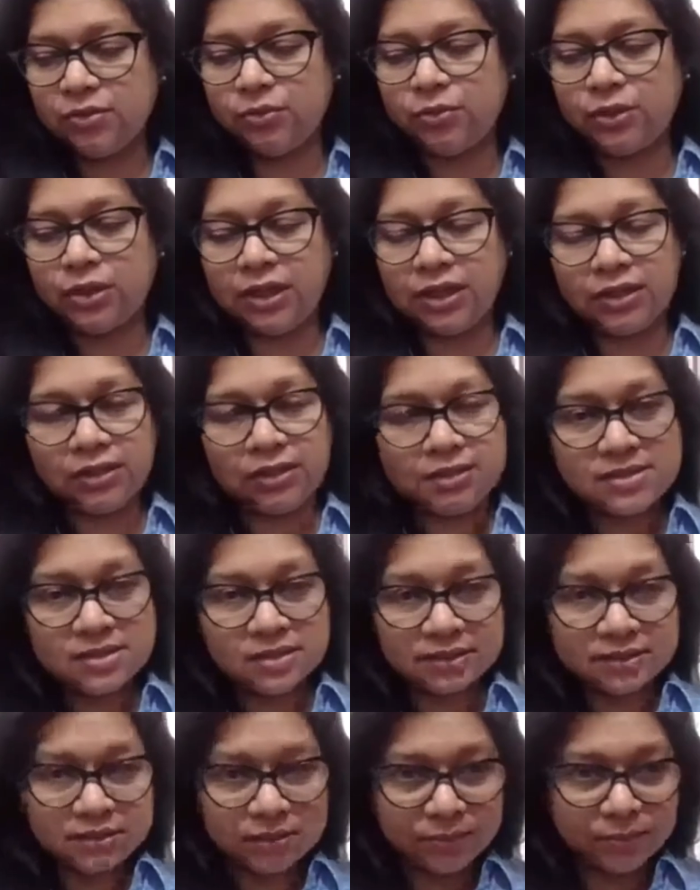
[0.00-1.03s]
you can
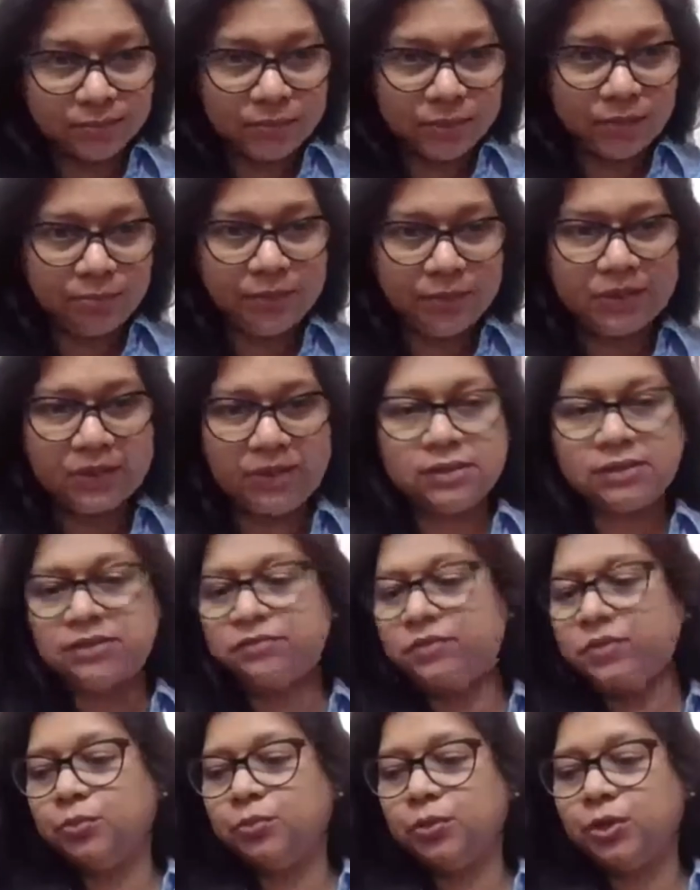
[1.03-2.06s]
insert some PPTs
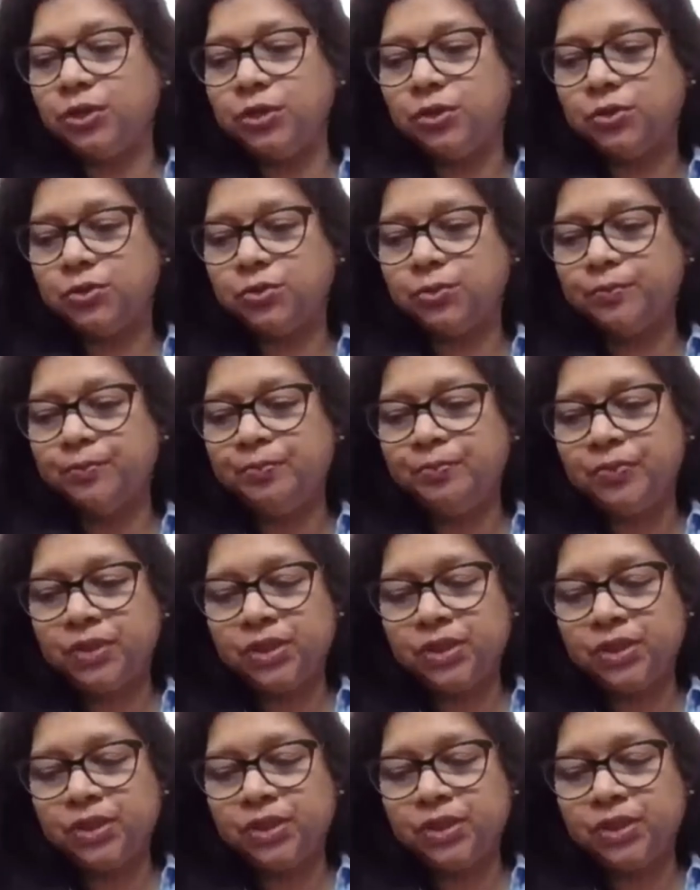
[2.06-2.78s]
if you want to.